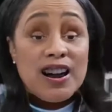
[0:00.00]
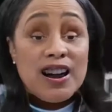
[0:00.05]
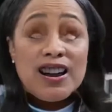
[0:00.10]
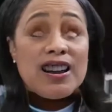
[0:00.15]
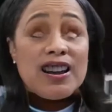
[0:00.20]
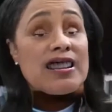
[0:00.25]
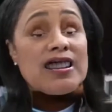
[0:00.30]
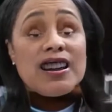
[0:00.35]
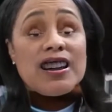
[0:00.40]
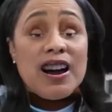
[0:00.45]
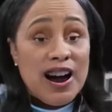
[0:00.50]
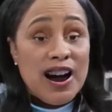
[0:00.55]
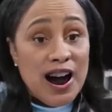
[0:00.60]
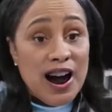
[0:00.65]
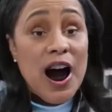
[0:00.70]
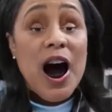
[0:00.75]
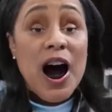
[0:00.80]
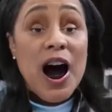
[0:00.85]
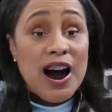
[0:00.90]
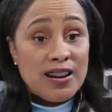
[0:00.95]
Listen here,
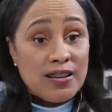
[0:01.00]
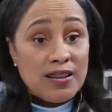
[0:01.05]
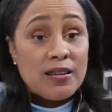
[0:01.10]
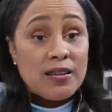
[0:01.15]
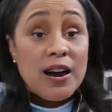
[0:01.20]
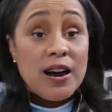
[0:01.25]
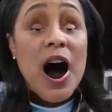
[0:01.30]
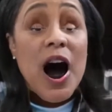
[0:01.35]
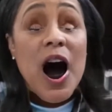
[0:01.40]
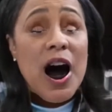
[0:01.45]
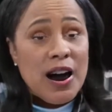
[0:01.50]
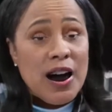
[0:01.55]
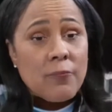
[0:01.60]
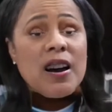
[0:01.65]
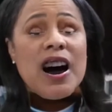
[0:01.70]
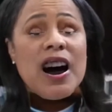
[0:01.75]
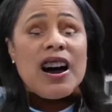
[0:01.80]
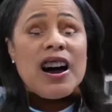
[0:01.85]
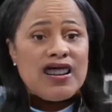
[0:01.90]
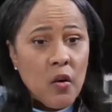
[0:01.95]
I. I pay
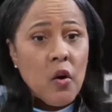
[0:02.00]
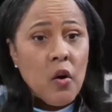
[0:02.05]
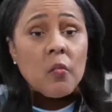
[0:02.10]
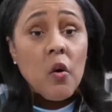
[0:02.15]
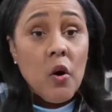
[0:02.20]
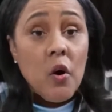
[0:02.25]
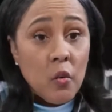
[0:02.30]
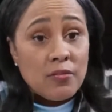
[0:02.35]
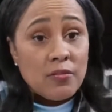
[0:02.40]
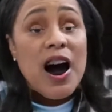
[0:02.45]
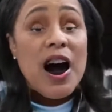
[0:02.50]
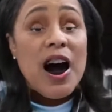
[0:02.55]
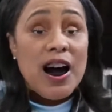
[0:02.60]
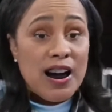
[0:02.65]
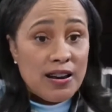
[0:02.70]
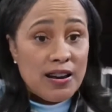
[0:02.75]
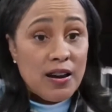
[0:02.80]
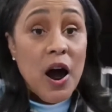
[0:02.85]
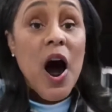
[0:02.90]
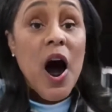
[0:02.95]
you, okay?
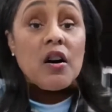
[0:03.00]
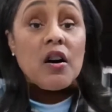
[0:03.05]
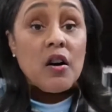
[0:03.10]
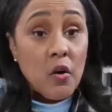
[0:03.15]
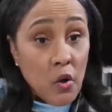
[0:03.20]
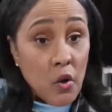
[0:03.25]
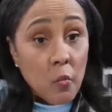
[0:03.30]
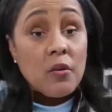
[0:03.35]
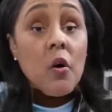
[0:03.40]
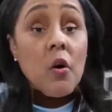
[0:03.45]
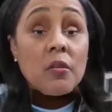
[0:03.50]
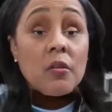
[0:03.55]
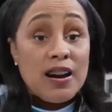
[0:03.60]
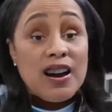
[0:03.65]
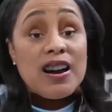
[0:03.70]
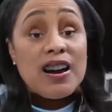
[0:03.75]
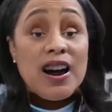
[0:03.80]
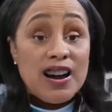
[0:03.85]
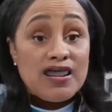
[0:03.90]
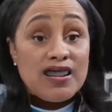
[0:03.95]
You go in the
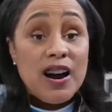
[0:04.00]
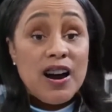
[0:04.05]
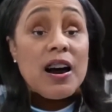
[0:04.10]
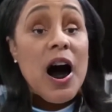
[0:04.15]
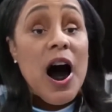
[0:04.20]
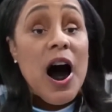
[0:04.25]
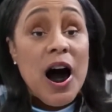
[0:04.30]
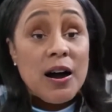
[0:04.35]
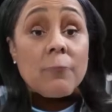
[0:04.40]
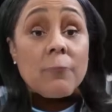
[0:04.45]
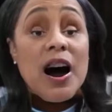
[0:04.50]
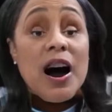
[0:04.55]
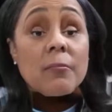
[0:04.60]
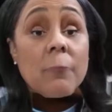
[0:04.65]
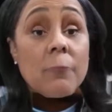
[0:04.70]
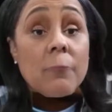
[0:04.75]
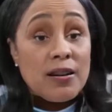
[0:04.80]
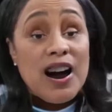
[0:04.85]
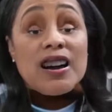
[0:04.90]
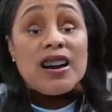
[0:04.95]
kitchen and make me
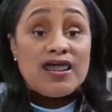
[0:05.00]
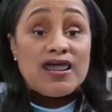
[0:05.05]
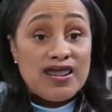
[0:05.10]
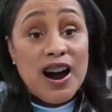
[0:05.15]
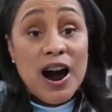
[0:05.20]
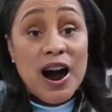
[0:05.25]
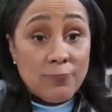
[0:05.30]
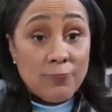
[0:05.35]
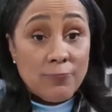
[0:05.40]
a sandwich.